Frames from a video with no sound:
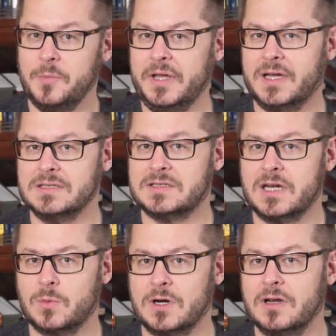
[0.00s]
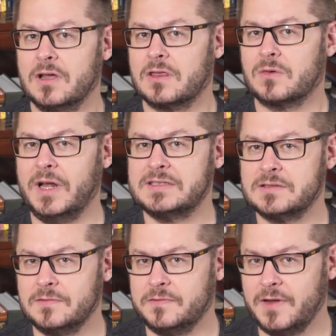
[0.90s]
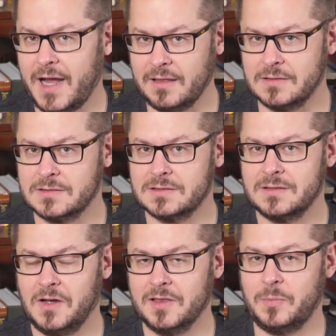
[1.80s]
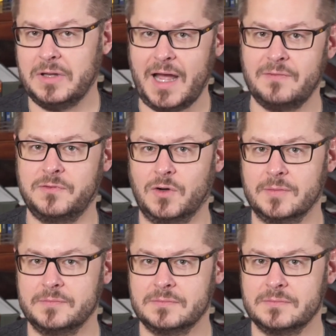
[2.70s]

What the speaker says: Because there were threats of violence on the platform.